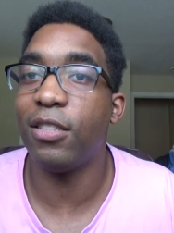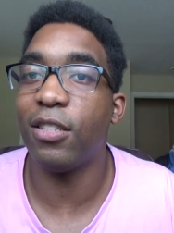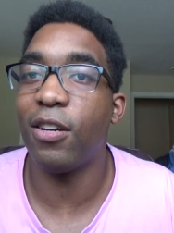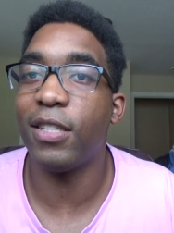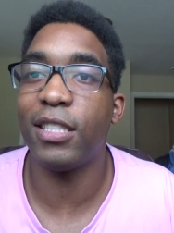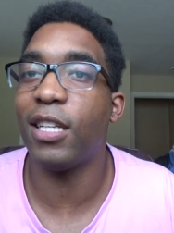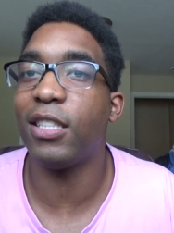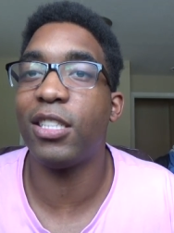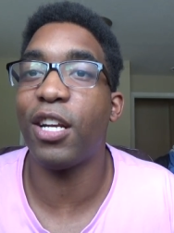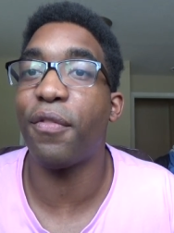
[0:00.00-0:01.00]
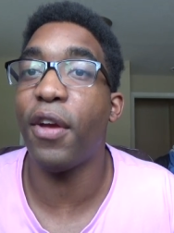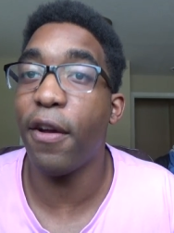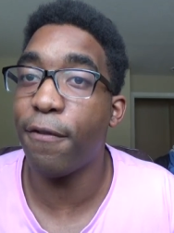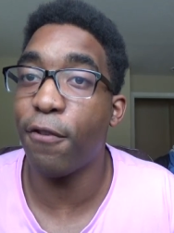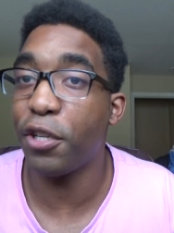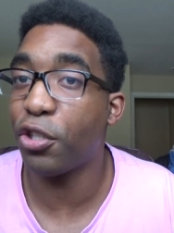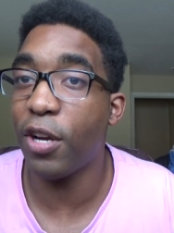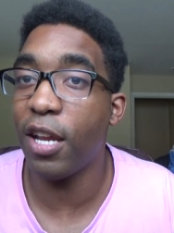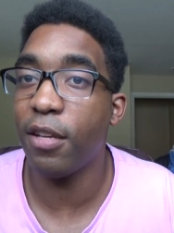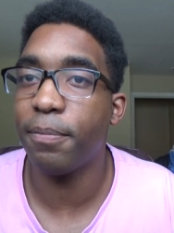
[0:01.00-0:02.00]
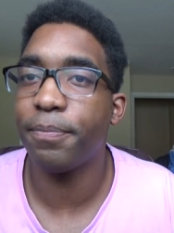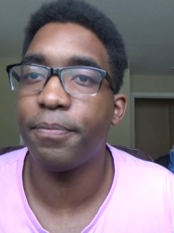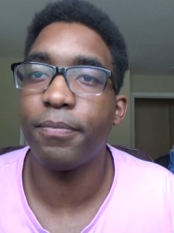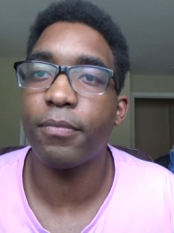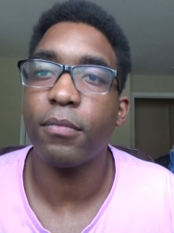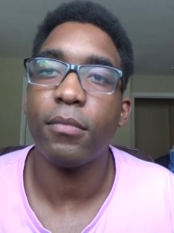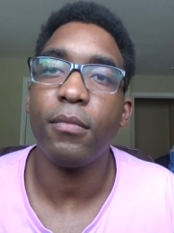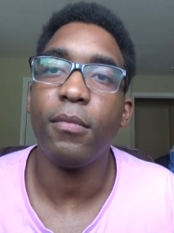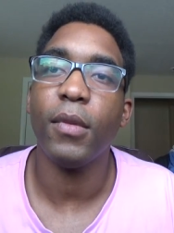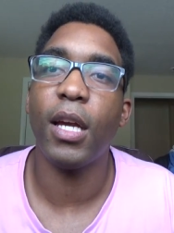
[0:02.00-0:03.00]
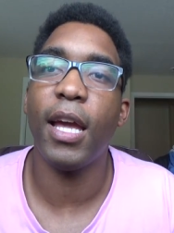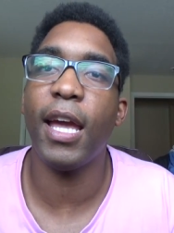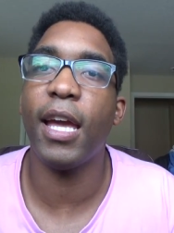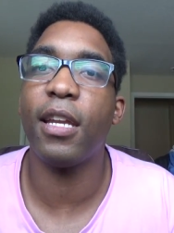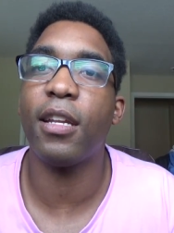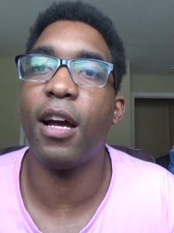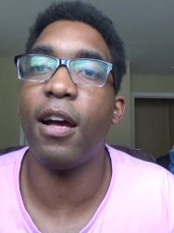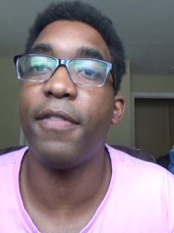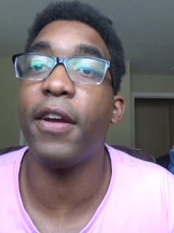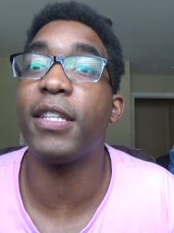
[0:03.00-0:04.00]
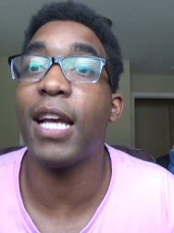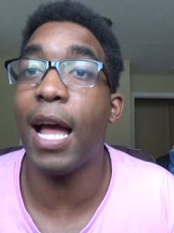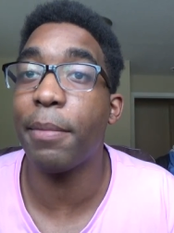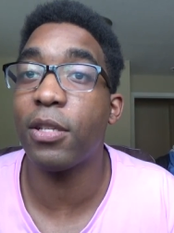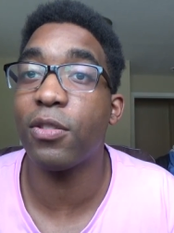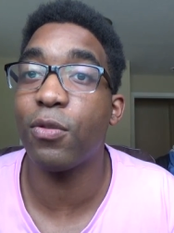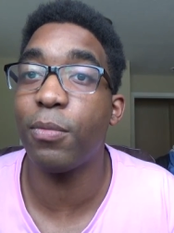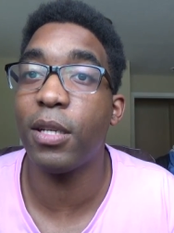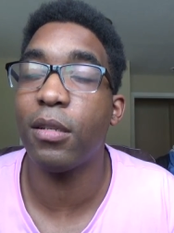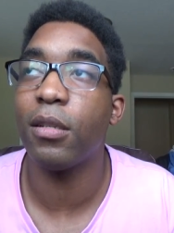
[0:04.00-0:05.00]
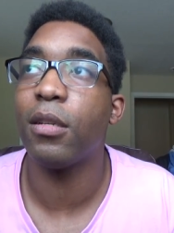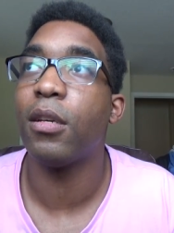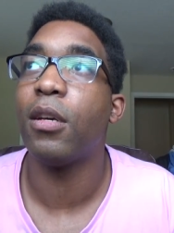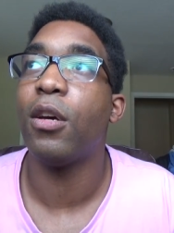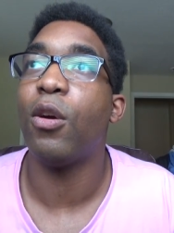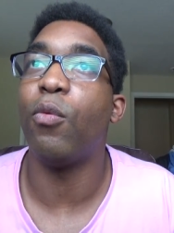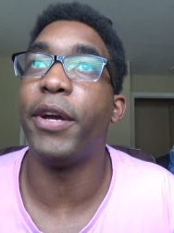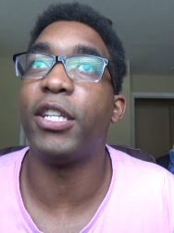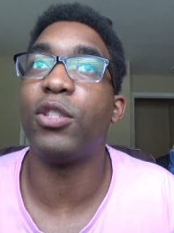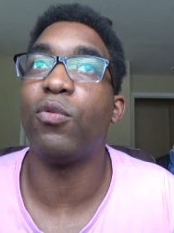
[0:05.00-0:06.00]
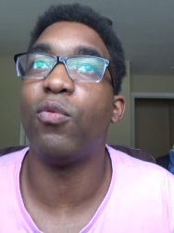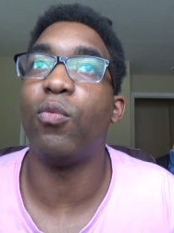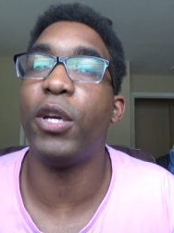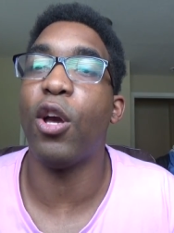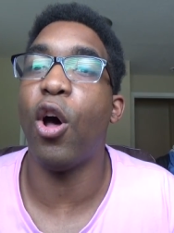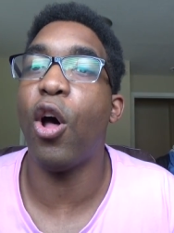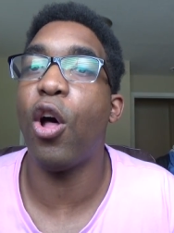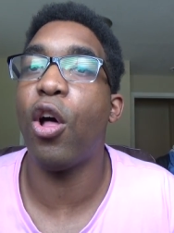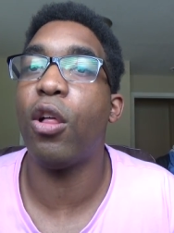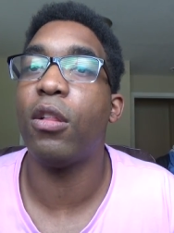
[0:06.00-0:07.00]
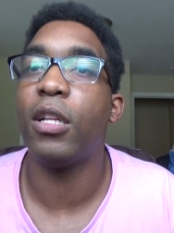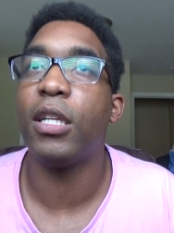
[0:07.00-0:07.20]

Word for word: You know, it's just very frustrating and uh, very time consuming, which we all.